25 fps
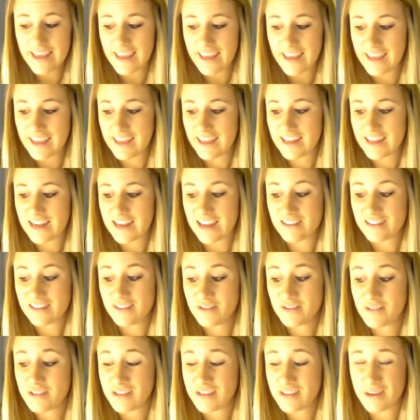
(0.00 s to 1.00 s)
and I
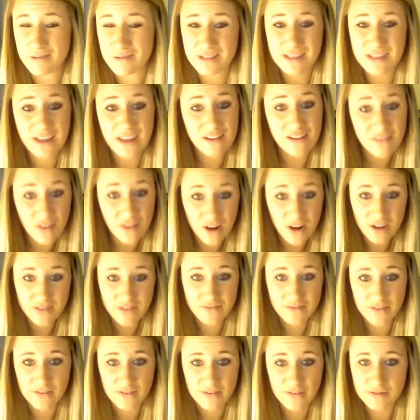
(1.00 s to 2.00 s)
know that that was kind of hard
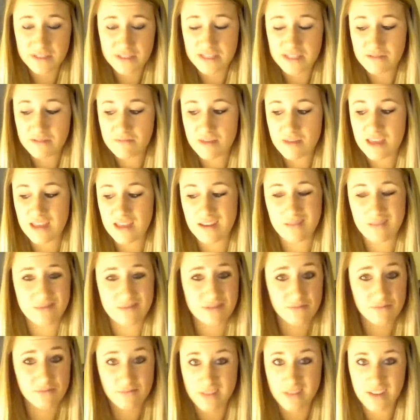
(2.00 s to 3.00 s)
for everyone to meet, and it
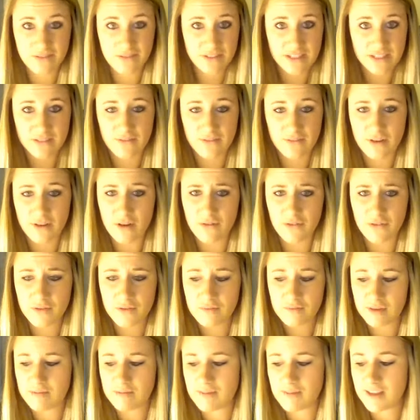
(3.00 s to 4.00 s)
was definitely difficult for
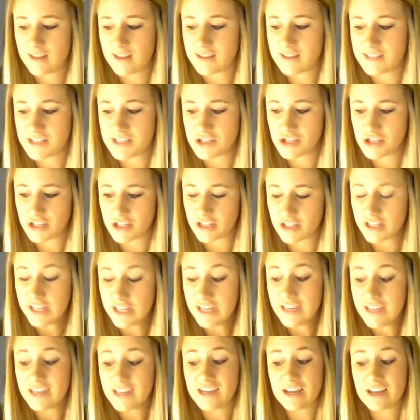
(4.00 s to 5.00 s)
me being a teacher
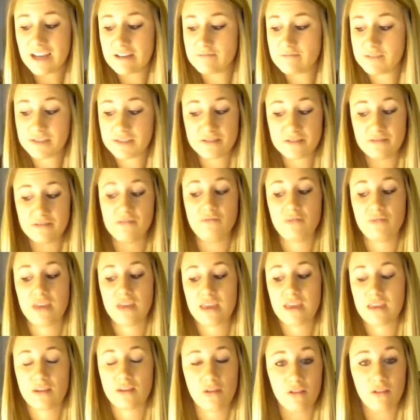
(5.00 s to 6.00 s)
during the
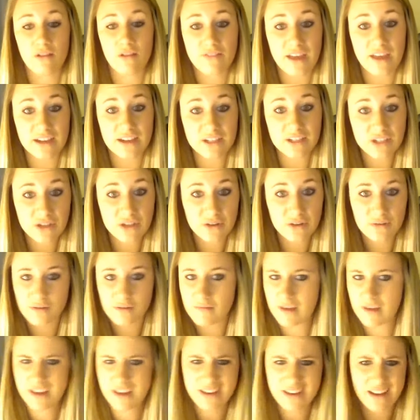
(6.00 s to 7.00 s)
week and all of that too, and
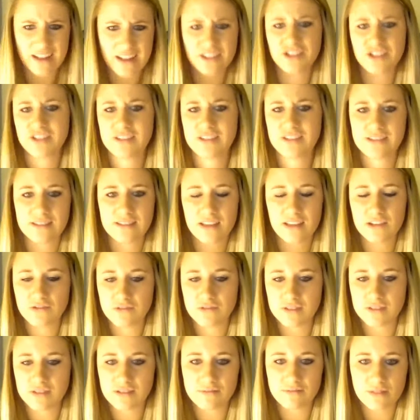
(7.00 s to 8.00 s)
mine and Ashley's
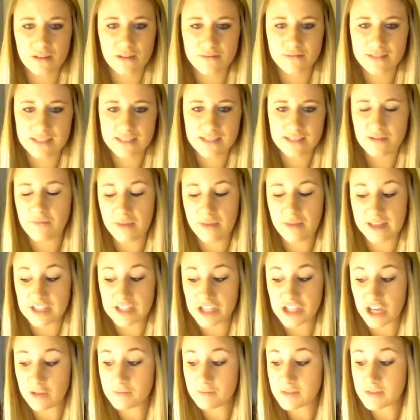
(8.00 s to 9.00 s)
schedules sometimes didn't match
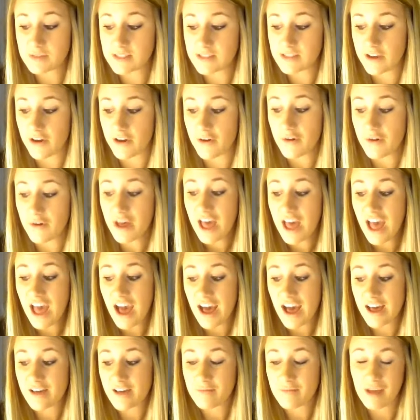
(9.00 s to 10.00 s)
up. So
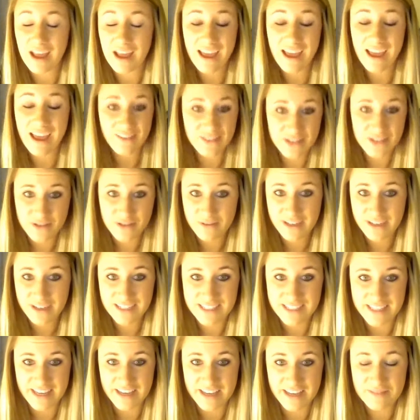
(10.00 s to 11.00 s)
I have a new
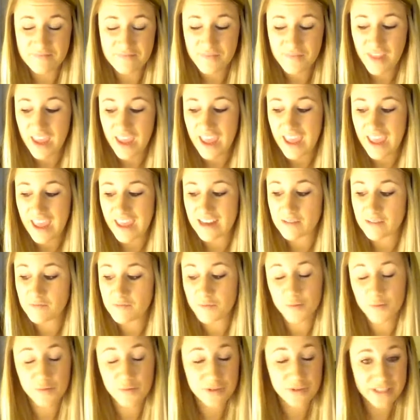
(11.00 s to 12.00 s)
idea, and
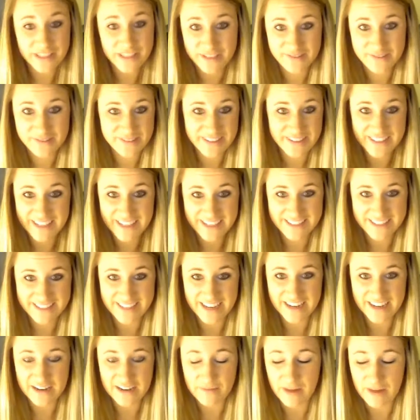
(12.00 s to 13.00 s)
I'm really, really
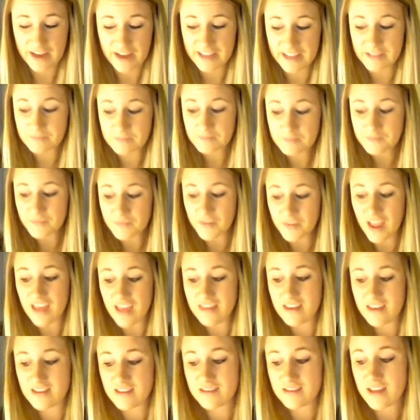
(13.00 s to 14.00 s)
excited about it. I
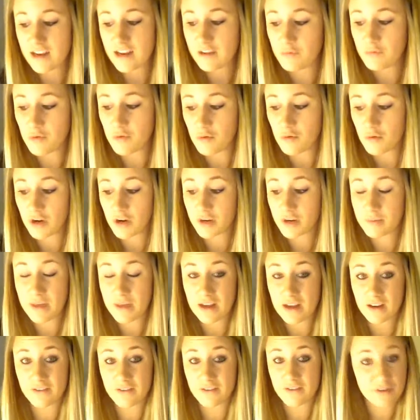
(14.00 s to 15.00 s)
think that it will work
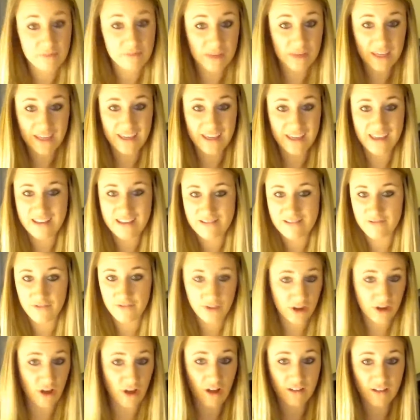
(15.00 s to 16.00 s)
better for me and for
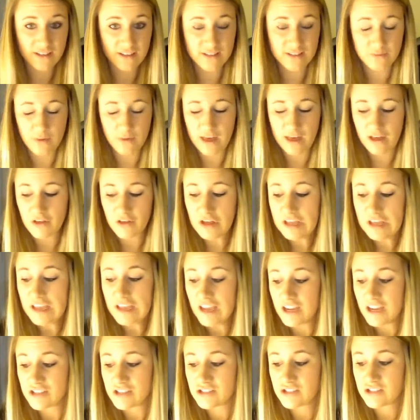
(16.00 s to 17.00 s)
y'all as well.
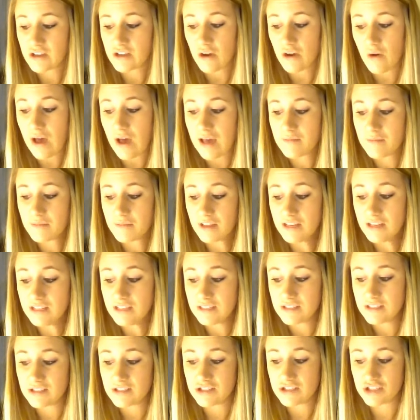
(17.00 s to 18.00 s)
So I'm going to
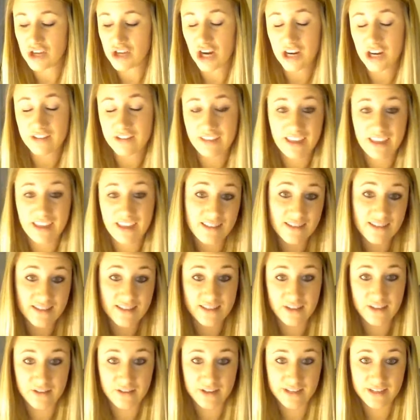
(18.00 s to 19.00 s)
start like a
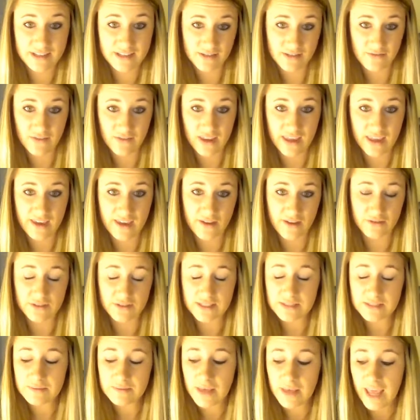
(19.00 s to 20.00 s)
series of
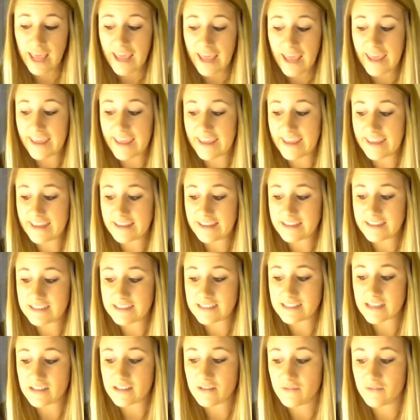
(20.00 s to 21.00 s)
videos. And
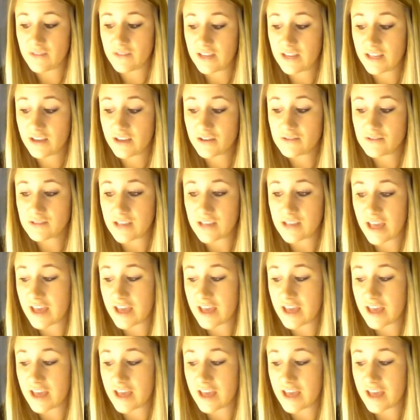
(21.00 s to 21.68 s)
the videos